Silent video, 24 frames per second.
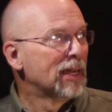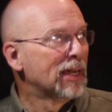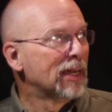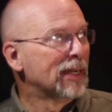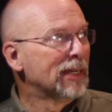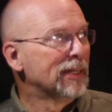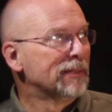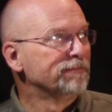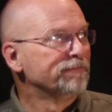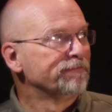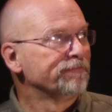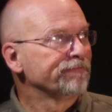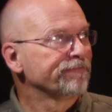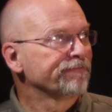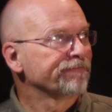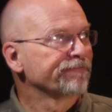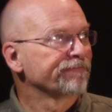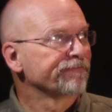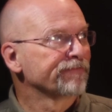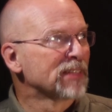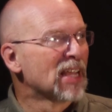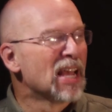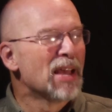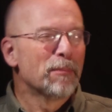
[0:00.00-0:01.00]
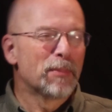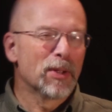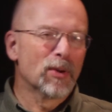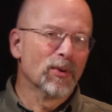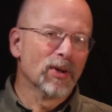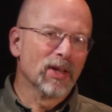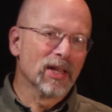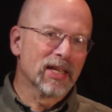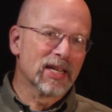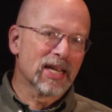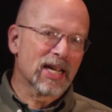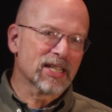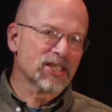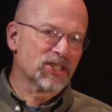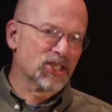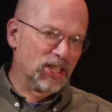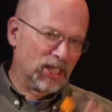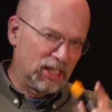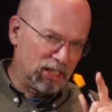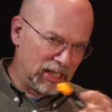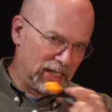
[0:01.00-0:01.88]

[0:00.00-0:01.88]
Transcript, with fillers: be really nice to